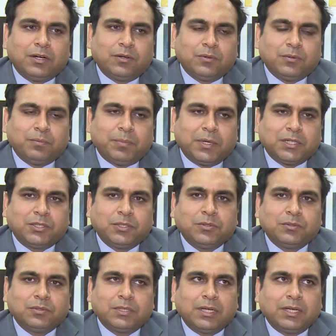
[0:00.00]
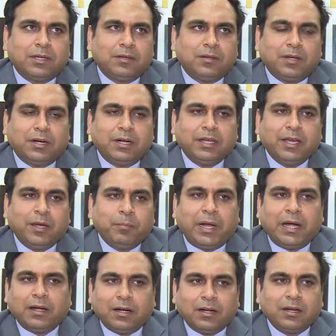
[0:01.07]
to pursue say a DM
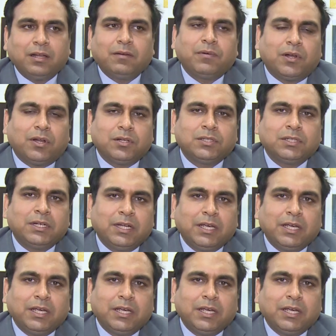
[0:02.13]
adult nephrology,